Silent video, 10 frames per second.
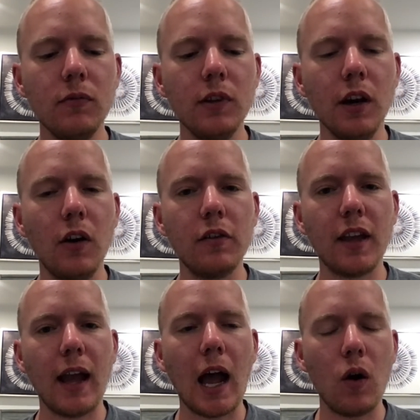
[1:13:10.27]
you know, it's
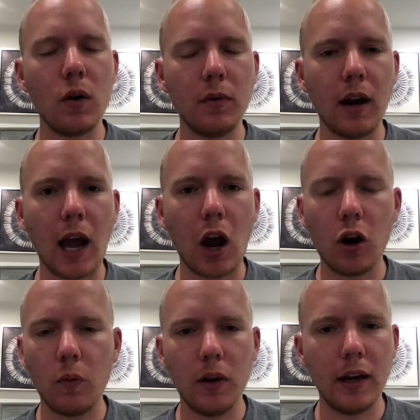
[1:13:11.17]
like, how can
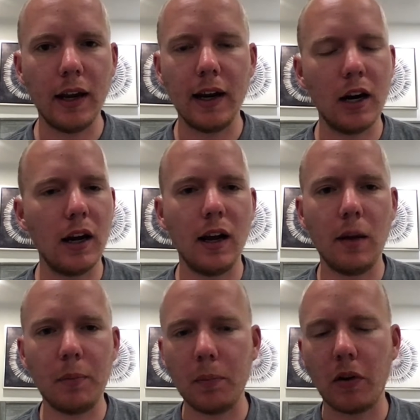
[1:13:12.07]
we,
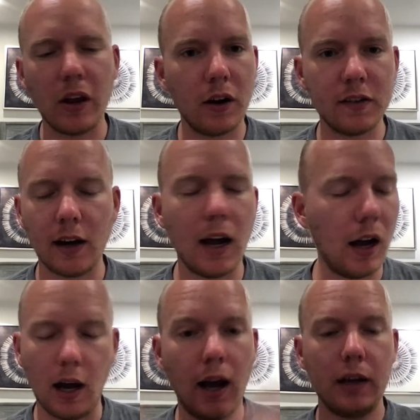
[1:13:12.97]
and my brother Eric said,
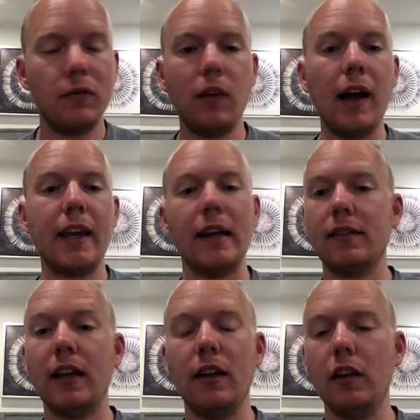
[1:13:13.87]
I can't
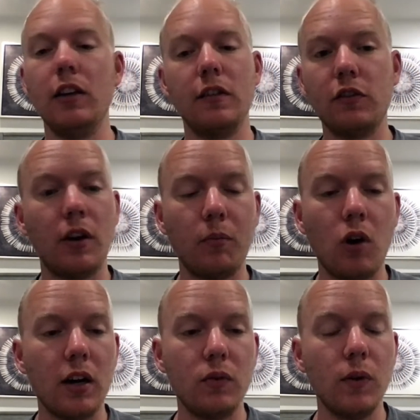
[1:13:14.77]
stand it. He just stood up and
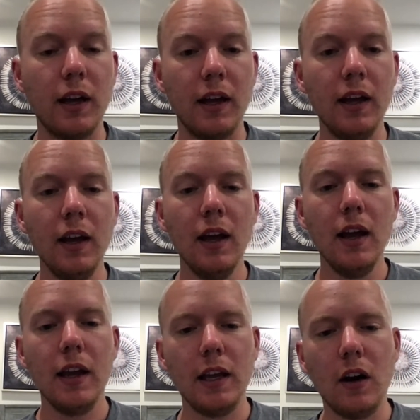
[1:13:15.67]
walked away.
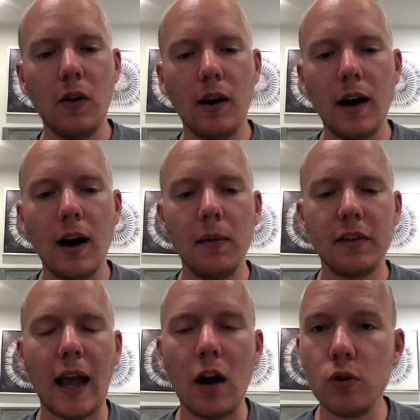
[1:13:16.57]
You know, it's
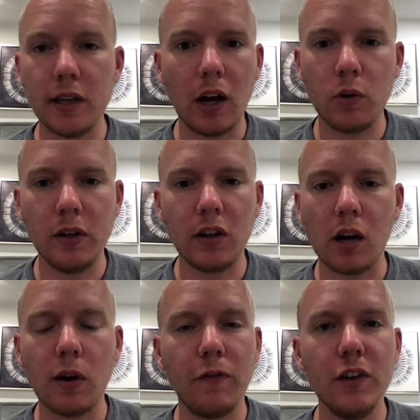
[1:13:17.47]
like, how can we
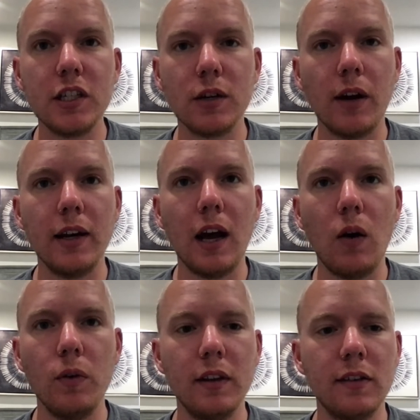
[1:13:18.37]
talk about fishing right
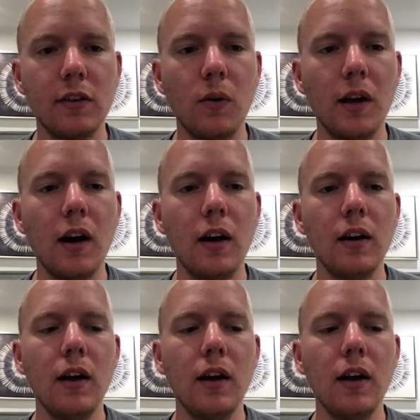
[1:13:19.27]
now when this is going on?